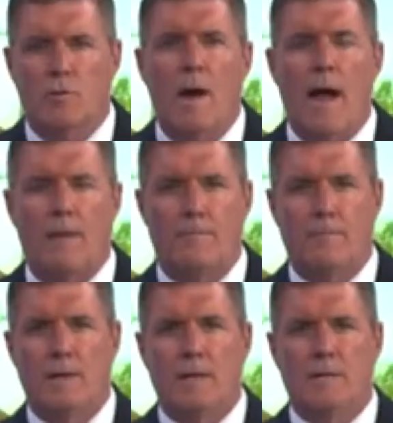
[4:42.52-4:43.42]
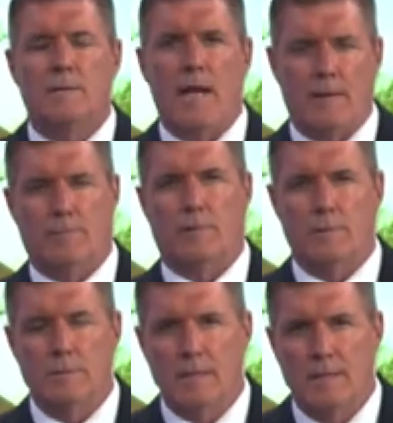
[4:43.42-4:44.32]
Giraffe, Denver.
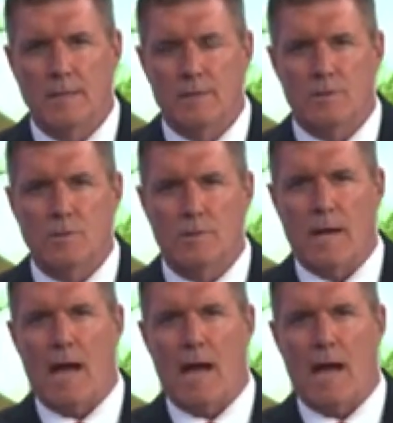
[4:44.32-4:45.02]
The zoo